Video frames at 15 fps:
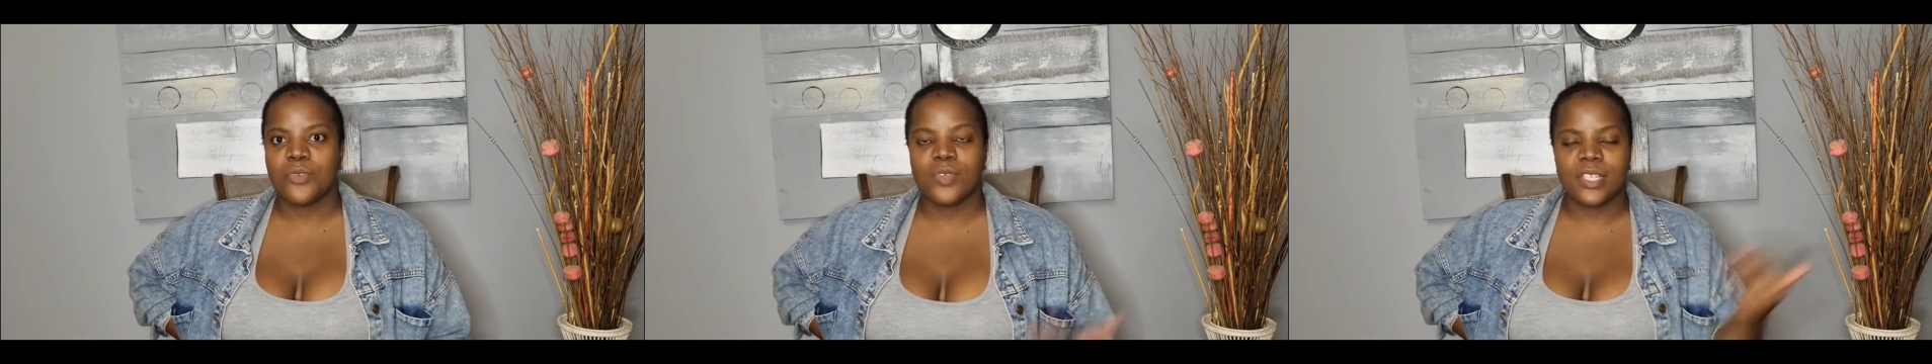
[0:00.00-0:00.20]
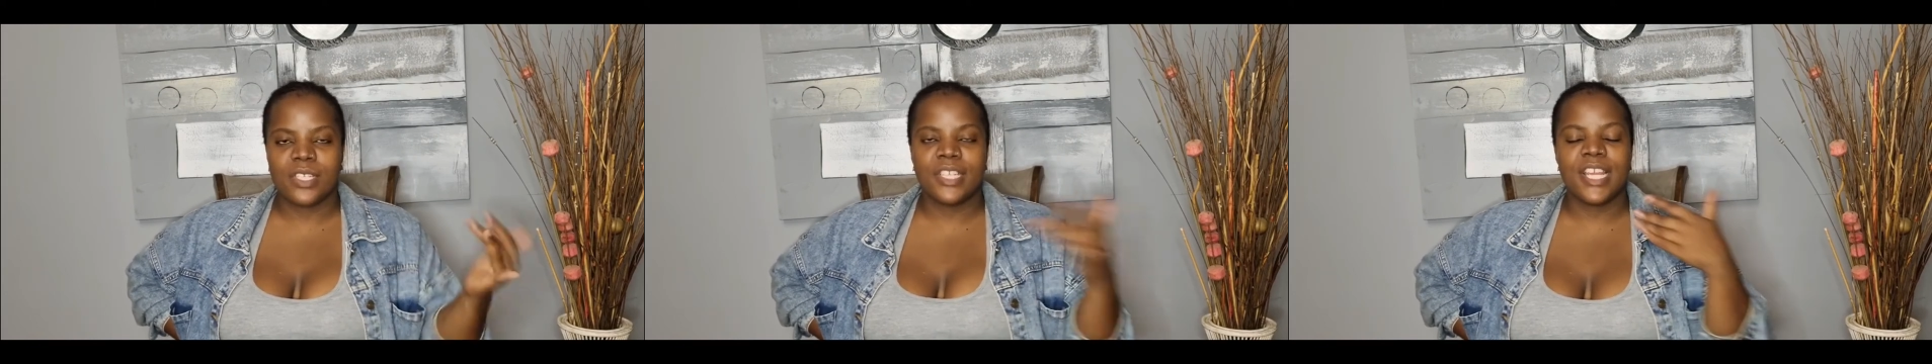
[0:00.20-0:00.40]

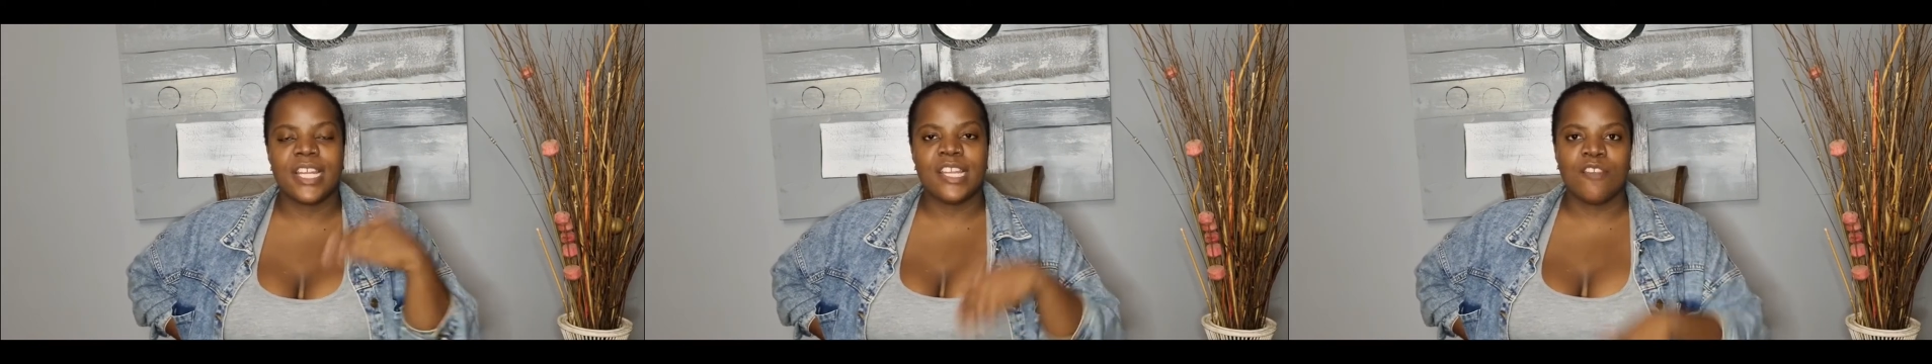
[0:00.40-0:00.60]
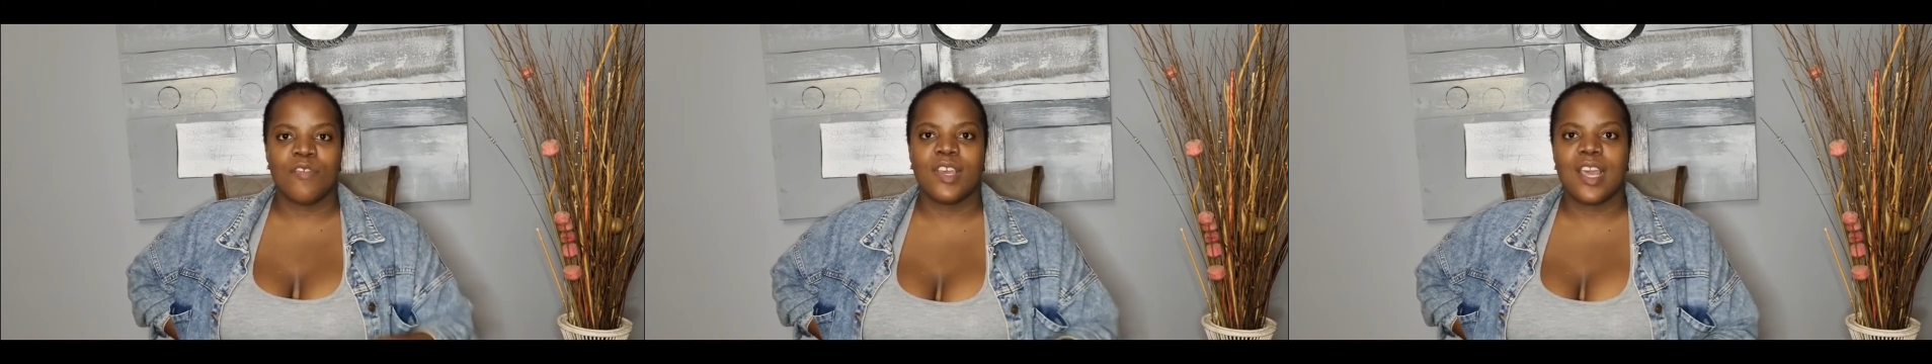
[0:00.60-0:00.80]
She
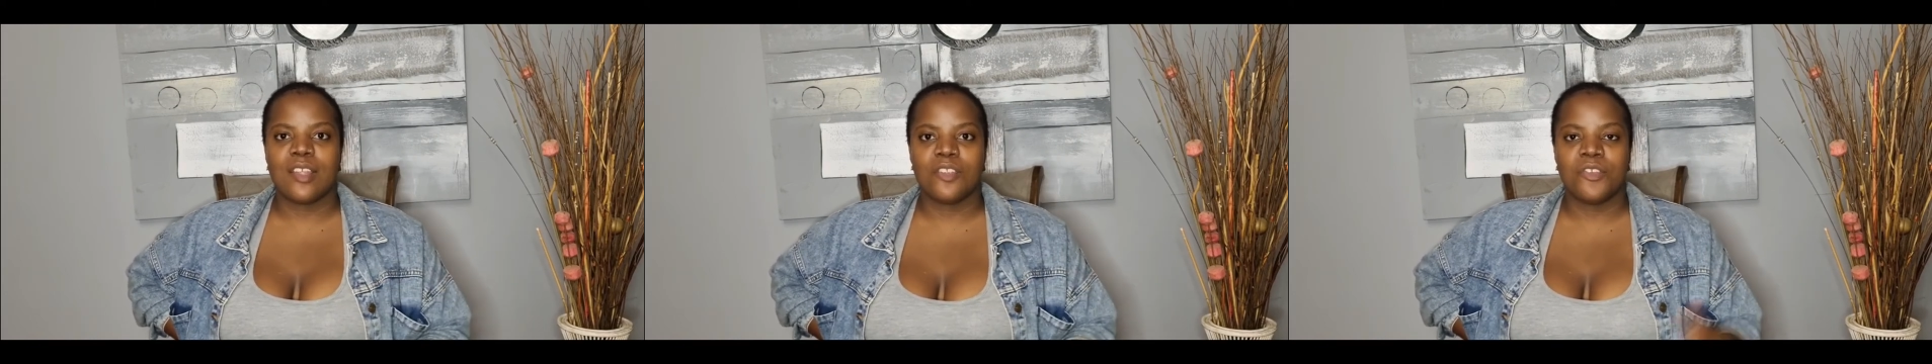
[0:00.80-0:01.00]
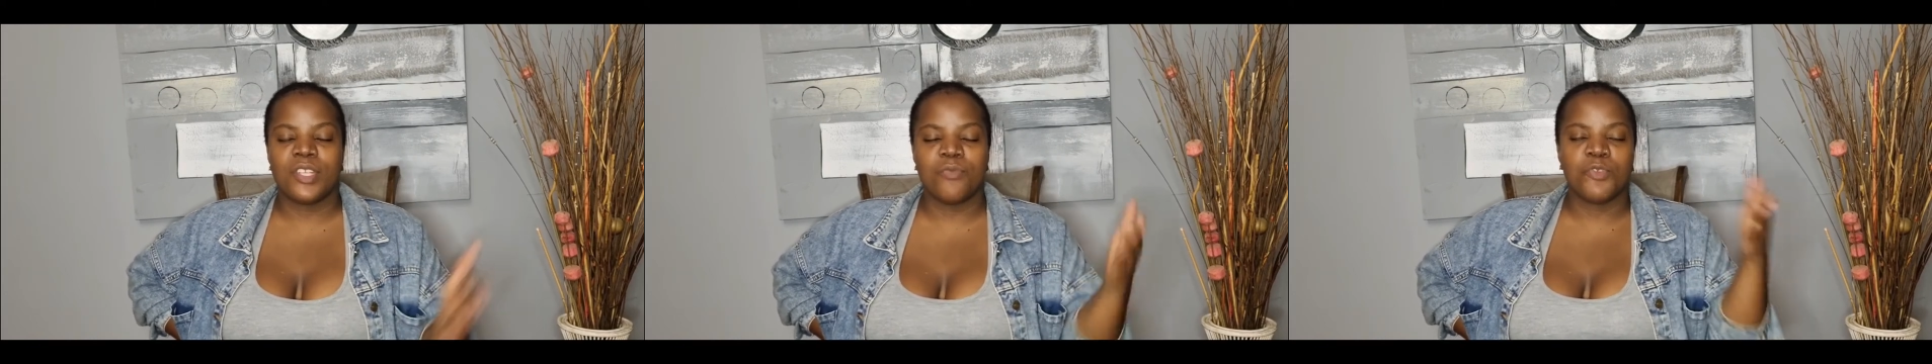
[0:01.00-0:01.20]

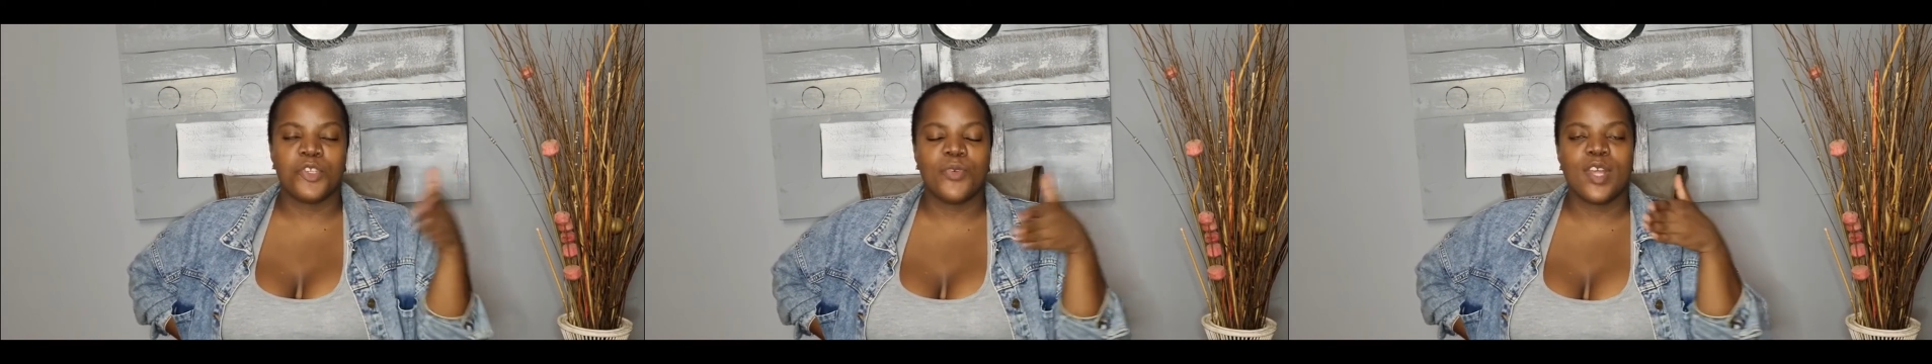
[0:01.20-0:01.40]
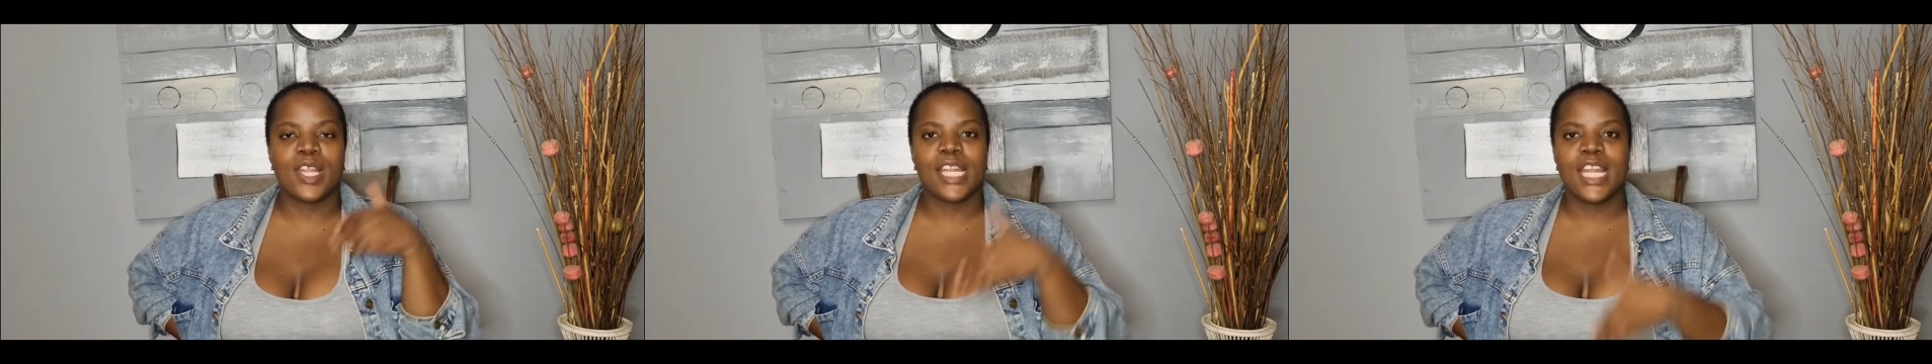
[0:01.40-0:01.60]

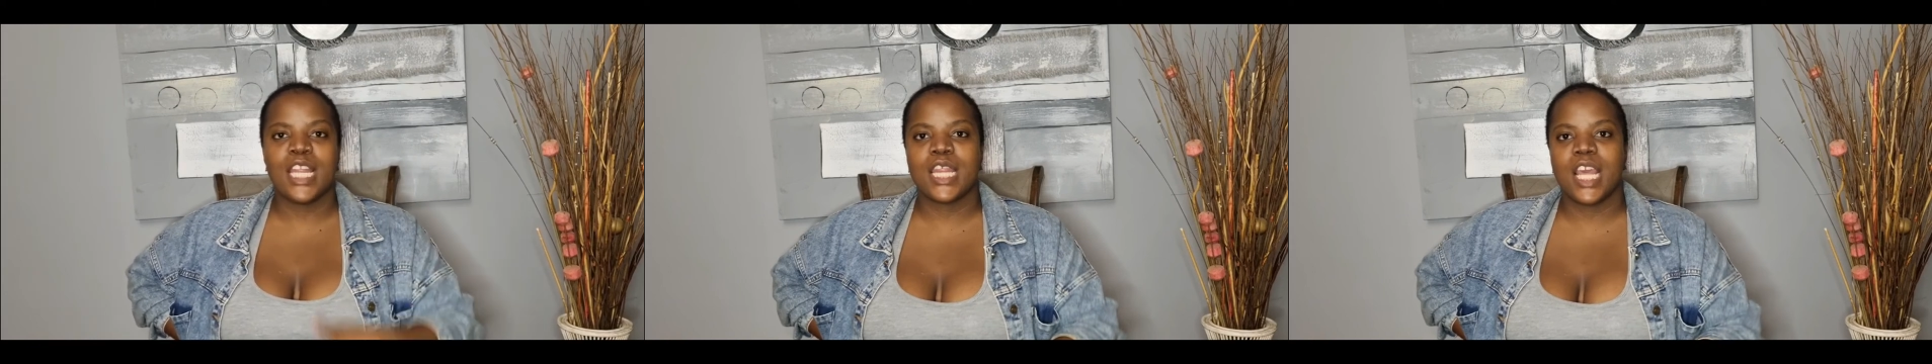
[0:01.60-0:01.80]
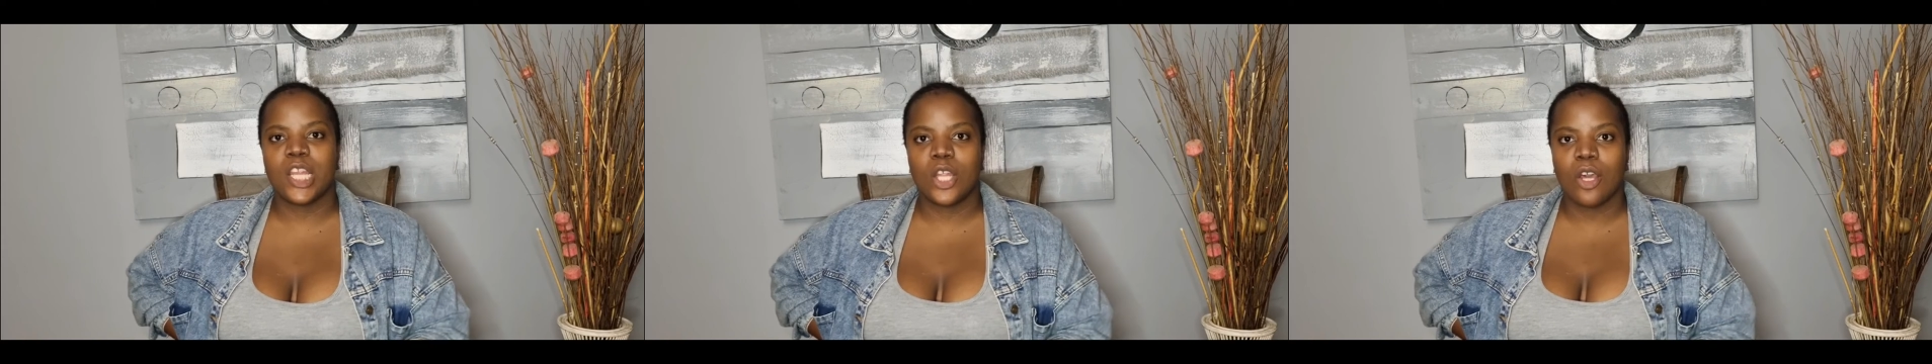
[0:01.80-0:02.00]
wasn't
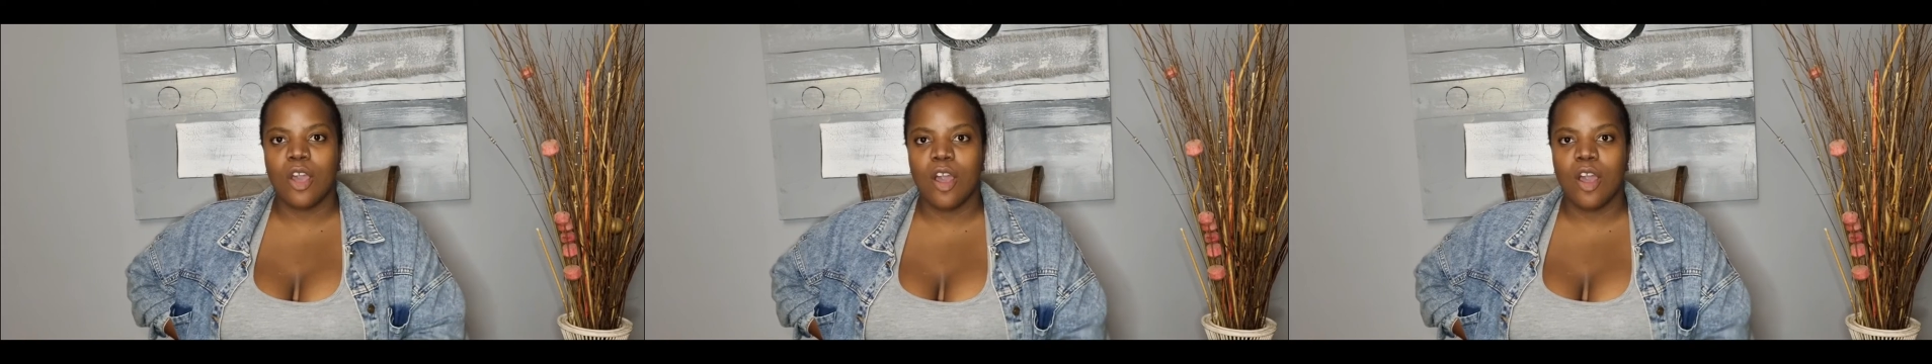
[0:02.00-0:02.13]
inside the